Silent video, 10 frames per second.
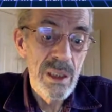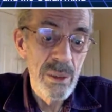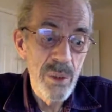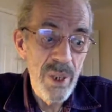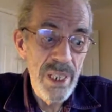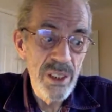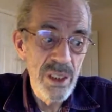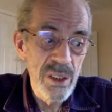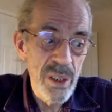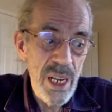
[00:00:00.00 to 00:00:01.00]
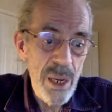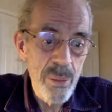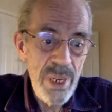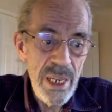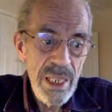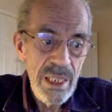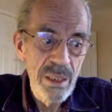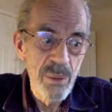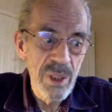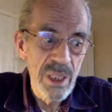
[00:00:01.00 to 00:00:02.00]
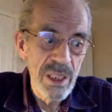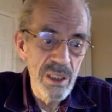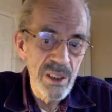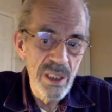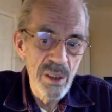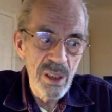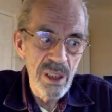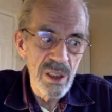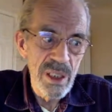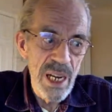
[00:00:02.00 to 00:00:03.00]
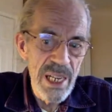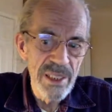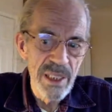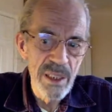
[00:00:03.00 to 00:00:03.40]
the mutilations are happening, and here's the nuclear sites,